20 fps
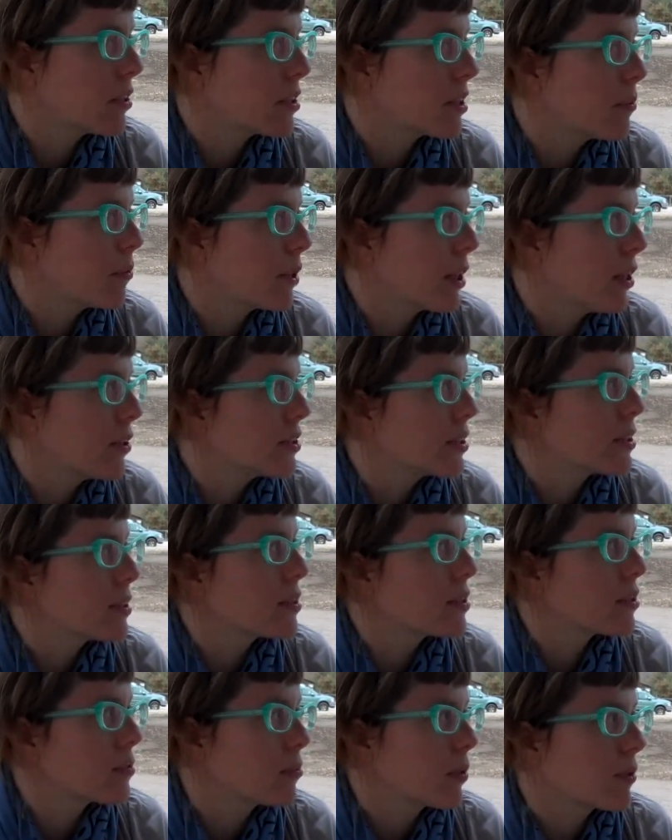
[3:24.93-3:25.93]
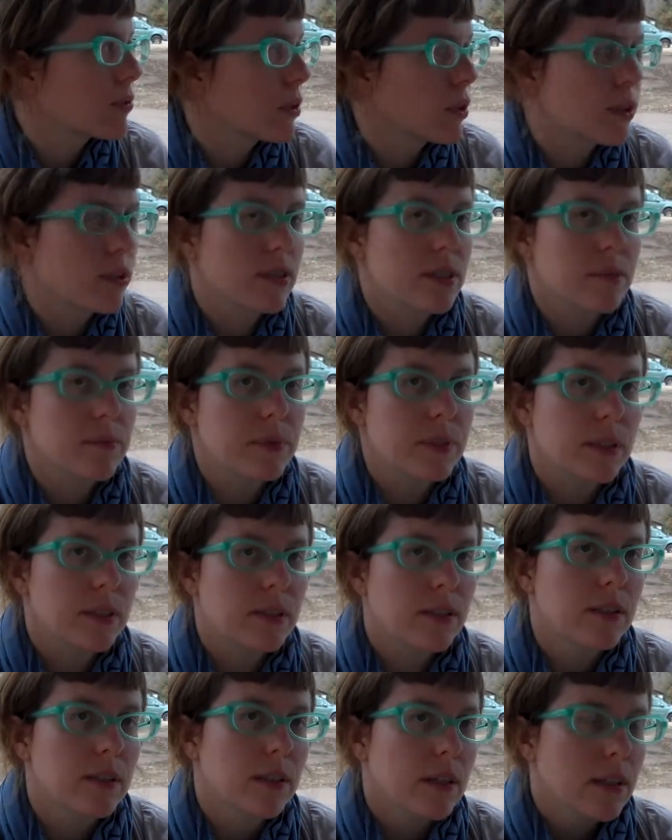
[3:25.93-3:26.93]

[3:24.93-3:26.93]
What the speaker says: someone else's river or something.